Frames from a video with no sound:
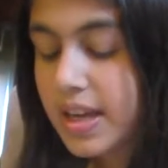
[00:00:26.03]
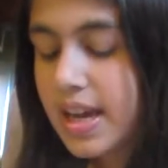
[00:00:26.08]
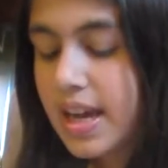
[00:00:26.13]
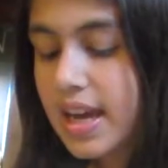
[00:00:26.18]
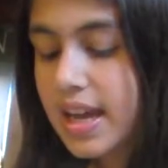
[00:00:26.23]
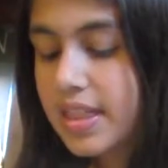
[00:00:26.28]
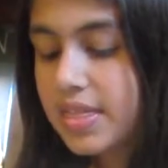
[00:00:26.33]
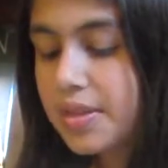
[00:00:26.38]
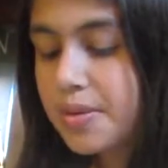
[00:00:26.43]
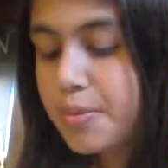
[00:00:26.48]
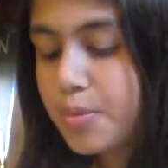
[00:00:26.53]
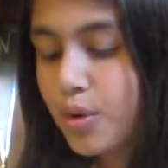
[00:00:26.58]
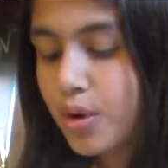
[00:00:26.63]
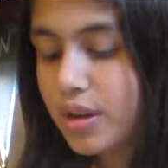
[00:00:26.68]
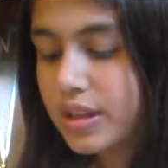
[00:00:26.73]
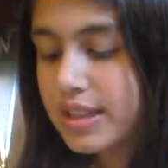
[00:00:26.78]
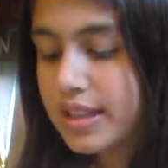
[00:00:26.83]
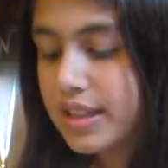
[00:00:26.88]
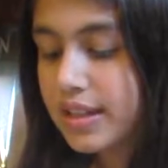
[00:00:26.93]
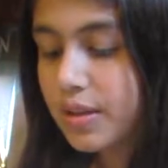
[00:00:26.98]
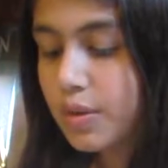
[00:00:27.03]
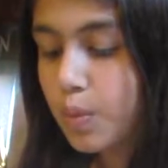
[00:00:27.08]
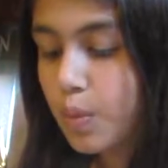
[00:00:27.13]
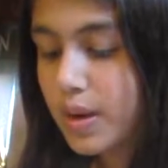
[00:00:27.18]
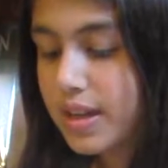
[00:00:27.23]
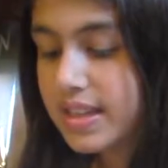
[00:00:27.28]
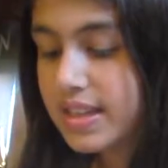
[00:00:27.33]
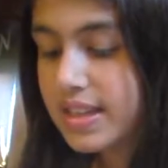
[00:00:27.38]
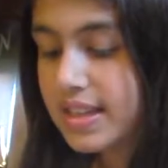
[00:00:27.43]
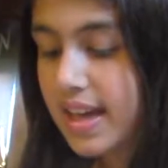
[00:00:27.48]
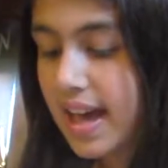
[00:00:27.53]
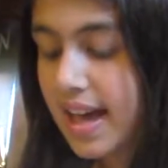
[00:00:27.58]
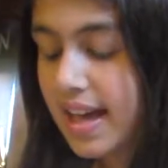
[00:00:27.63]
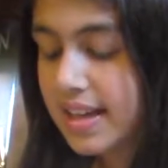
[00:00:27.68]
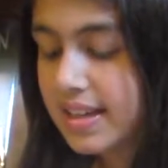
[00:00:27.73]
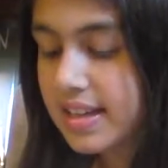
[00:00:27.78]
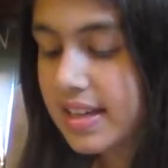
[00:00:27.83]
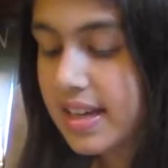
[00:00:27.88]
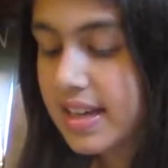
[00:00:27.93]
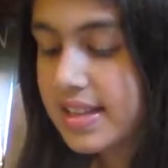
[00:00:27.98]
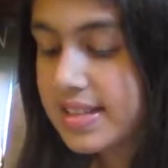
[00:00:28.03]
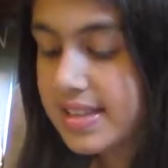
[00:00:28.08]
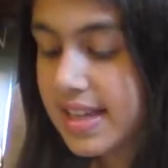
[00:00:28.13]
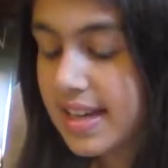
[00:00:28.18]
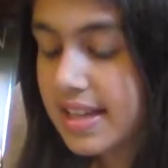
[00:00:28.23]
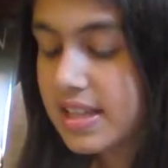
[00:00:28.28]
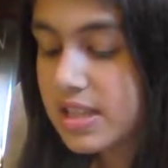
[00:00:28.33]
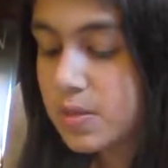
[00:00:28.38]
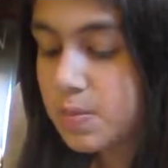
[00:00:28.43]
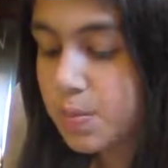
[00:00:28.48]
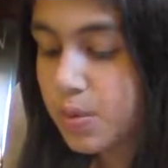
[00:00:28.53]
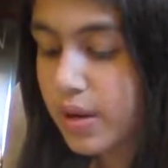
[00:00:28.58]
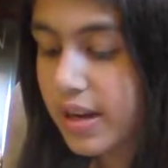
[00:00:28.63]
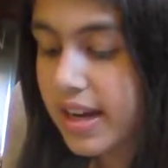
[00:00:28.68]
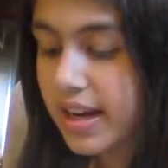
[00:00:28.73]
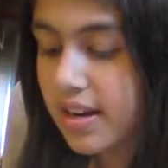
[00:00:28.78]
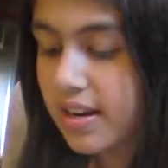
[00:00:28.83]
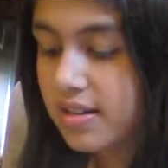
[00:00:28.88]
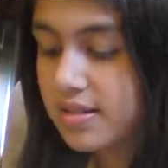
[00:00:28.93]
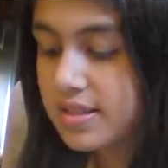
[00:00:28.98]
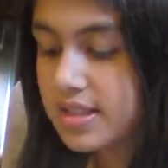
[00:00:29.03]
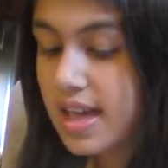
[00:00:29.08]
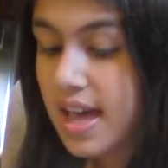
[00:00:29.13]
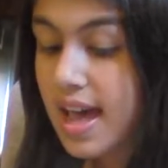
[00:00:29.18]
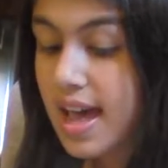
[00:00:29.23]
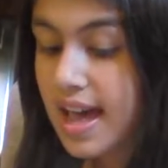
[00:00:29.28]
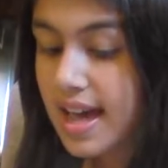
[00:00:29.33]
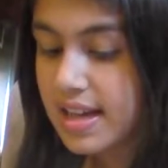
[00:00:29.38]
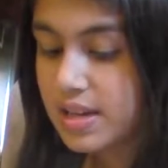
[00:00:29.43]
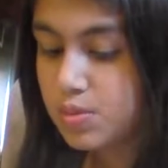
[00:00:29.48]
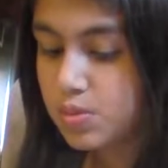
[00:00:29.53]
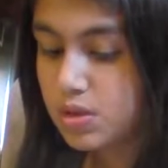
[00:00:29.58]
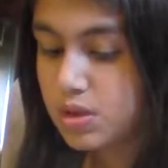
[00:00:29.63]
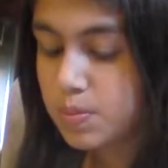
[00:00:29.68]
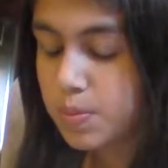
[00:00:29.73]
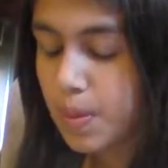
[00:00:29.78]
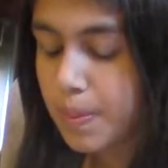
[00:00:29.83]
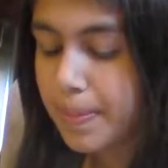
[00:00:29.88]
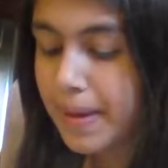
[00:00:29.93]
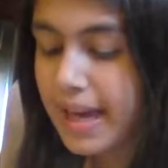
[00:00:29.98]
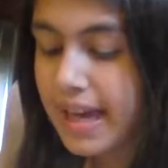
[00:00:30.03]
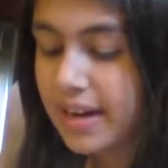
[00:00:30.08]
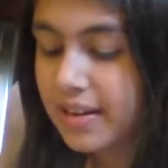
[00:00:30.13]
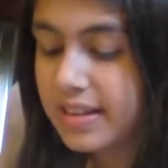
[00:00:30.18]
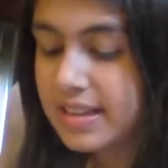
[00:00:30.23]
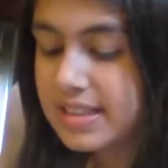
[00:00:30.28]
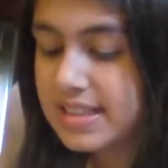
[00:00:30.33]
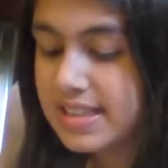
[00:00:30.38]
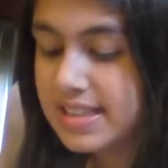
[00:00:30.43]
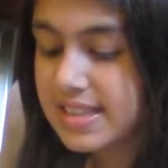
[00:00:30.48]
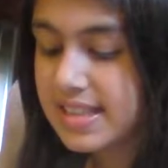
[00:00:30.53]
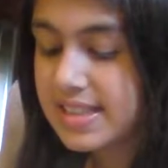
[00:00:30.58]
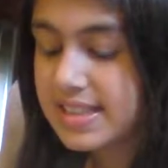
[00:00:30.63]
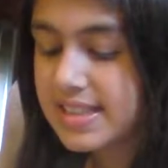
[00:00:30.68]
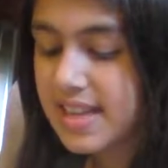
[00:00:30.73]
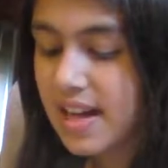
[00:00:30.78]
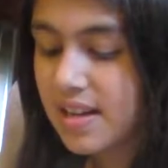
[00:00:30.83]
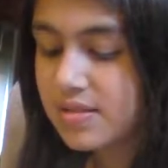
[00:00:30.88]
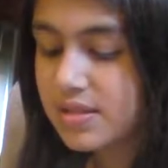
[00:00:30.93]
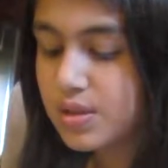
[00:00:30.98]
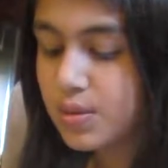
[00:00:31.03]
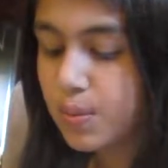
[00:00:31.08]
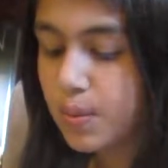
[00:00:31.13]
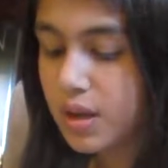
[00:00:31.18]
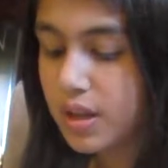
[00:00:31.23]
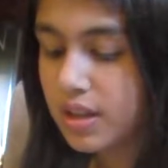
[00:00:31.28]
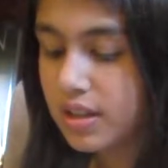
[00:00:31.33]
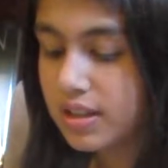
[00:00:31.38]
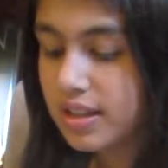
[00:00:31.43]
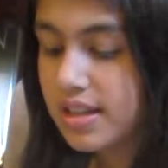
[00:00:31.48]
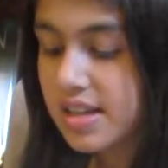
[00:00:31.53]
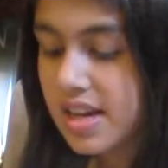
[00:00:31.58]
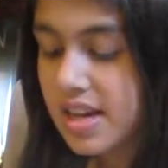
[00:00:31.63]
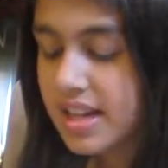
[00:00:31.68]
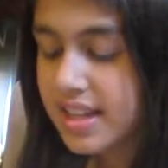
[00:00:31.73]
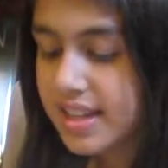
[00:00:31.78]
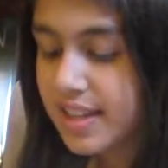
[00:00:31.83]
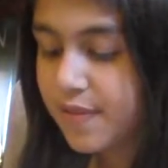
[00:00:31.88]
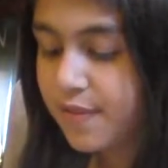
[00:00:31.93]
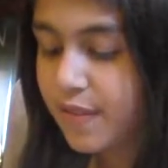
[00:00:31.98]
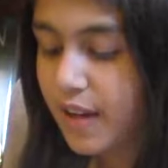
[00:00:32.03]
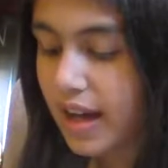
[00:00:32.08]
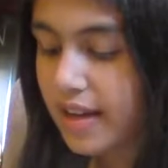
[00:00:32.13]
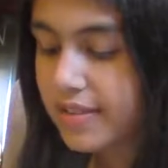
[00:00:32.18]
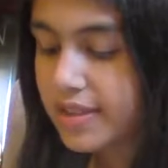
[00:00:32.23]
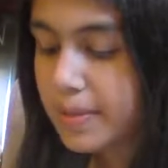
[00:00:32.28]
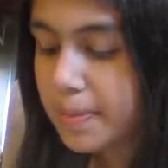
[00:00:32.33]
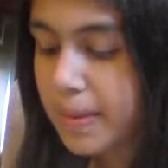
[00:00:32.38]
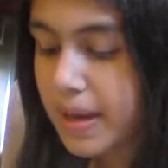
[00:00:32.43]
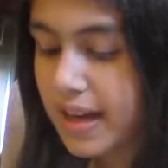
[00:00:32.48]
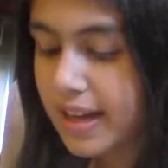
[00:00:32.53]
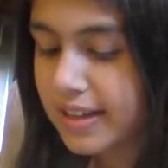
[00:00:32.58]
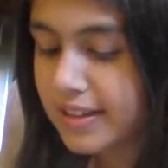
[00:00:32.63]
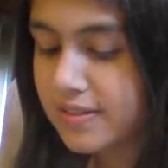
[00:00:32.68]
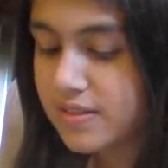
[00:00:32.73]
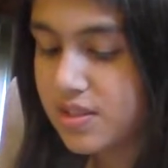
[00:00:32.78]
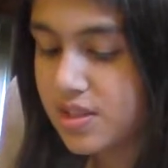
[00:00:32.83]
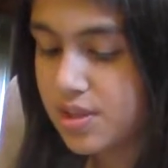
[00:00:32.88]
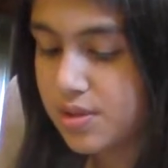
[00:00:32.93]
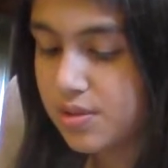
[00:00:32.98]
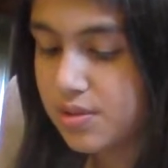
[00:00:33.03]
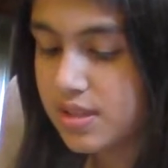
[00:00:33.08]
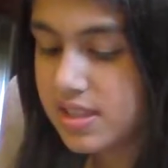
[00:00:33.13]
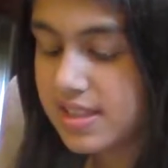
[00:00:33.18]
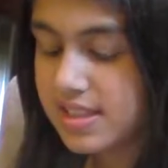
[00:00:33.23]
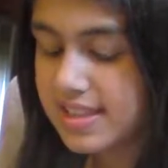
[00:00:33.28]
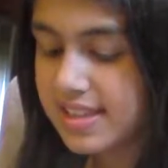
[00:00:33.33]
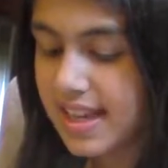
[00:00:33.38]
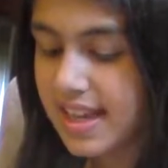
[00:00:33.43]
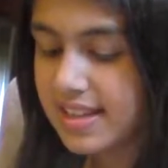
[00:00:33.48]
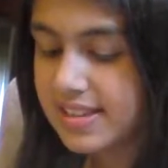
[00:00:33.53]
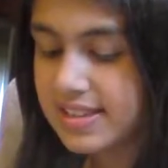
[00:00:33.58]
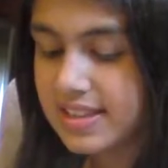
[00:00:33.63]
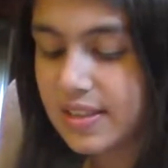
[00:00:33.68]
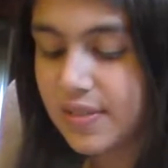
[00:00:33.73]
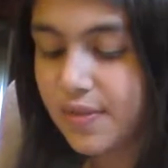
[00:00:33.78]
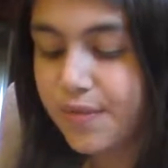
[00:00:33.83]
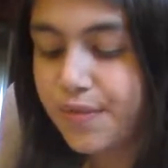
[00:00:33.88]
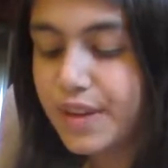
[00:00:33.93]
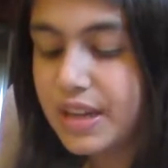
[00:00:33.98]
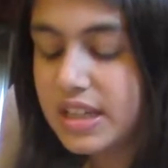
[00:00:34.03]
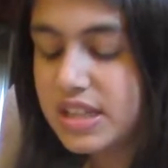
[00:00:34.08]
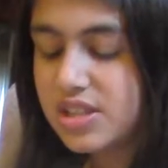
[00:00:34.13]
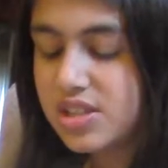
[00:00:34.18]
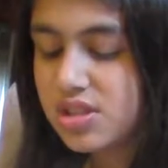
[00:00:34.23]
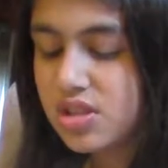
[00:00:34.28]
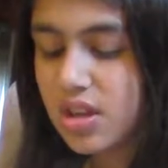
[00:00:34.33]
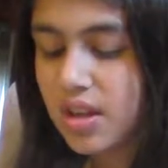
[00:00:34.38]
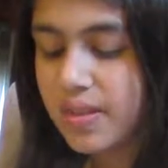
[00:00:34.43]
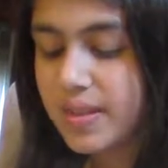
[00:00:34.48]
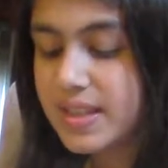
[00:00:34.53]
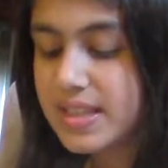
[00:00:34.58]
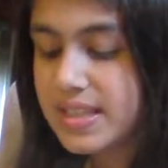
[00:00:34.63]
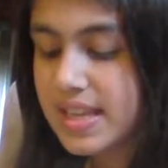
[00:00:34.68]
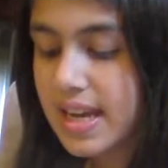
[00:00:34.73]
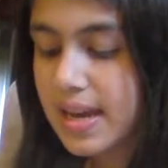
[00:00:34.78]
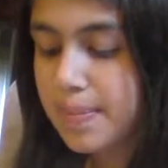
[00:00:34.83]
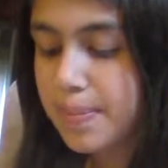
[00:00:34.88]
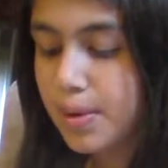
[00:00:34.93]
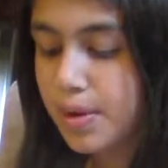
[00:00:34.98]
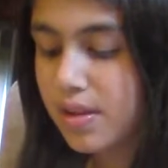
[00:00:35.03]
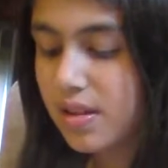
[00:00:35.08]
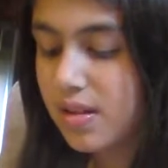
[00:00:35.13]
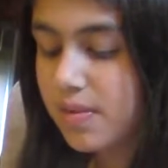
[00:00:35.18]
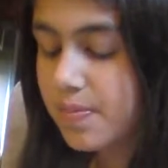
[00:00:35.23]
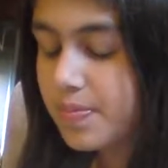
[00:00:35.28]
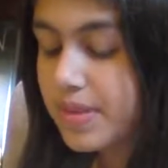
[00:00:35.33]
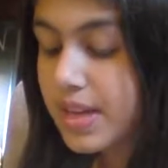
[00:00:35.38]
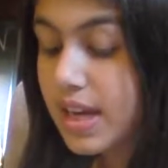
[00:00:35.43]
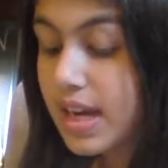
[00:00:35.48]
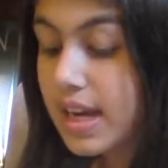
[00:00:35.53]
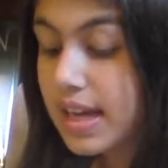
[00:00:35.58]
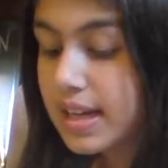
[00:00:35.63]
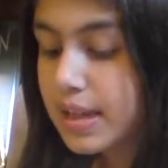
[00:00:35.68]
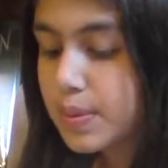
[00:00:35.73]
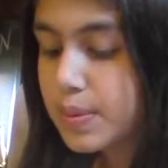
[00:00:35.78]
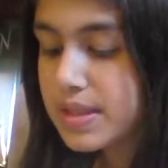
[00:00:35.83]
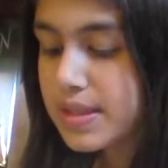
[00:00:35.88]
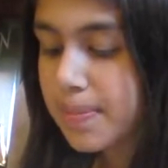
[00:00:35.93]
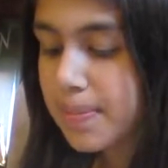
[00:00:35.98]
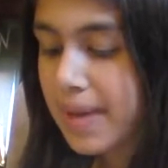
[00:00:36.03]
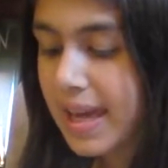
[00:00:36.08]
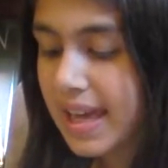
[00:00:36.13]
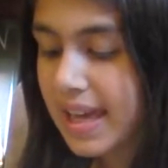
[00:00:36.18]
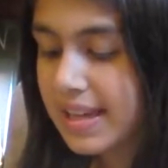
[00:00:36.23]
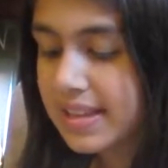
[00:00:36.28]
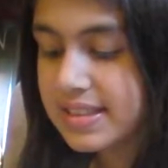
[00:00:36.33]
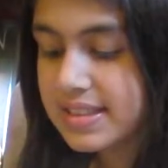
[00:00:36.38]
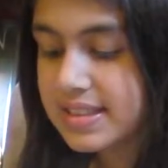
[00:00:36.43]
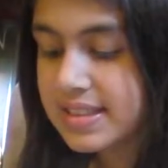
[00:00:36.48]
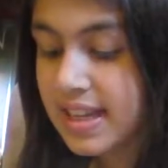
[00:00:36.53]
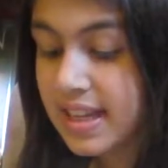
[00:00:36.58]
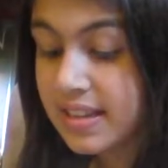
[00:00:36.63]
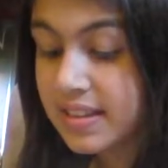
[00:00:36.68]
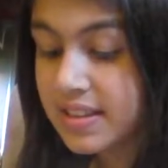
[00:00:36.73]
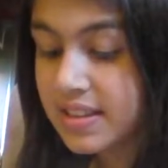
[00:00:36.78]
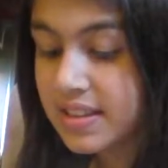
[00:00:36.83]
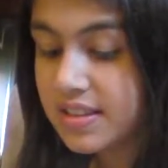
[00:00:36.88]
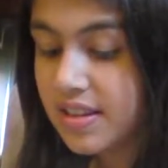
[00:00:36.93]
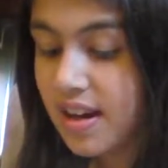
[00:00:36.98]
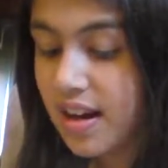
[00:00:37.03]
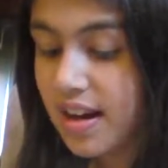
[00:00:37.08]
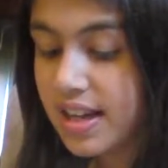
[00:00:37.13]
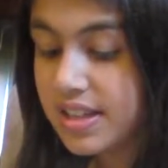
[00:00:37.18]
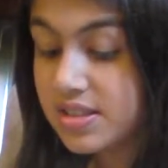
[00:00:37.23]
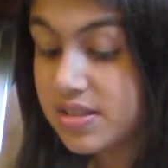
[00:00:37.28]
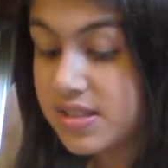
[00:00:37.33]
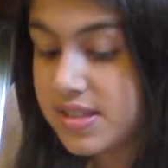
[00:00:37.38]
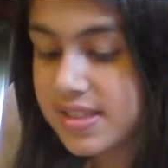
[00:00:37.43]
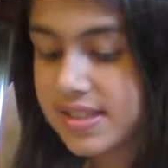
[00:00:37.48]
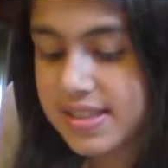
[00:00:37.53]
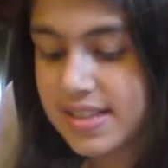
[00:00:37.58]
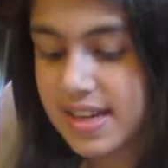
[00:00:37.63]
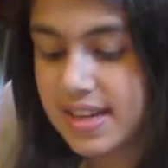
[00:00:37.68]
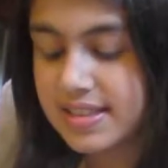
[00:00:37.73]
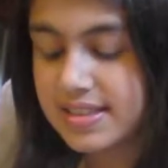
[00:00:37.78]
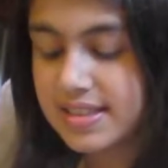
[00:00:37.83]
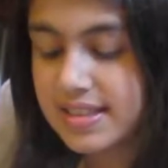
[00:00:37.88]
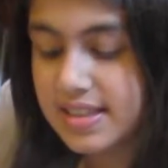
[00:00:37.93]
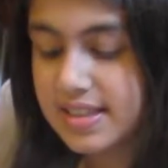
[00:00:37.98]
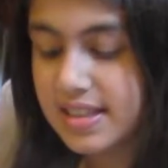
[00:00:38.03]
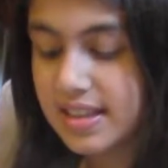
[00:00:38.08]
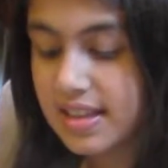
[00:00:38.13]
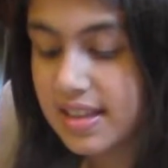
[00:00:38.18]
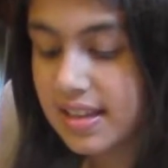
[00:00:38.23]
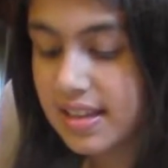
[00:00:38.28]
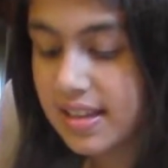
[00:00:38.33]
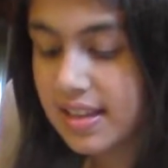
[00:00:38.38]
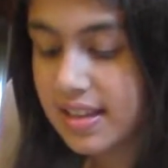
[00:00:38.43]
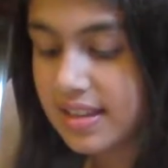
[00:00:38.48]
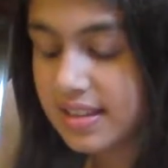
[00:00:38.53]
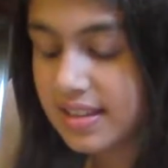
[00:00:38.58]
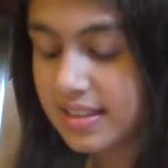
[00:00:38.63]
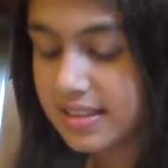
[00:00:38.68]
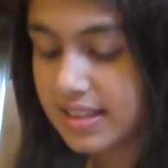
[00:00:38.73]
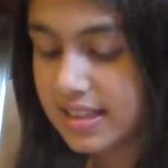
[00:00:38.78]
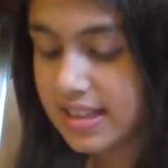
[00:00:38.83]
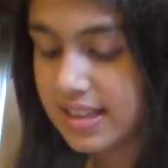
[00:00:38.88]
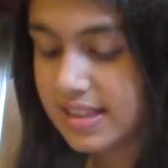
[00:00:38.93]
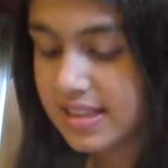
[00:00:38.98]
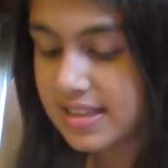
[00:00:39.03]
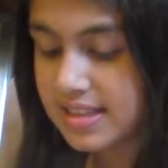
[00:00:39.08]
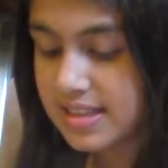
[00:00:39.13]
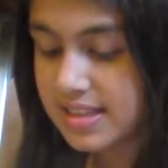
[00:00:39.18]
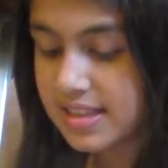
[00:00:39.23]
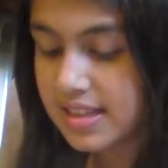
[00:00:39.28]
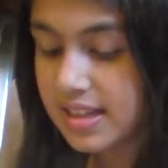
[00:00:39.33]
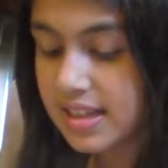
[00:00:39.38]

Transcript: In the morning, when he had said his prayers and was preparing to sit down to work, he found the pair of shoes standing finished on the table. He was amazed and could not understand it in the least.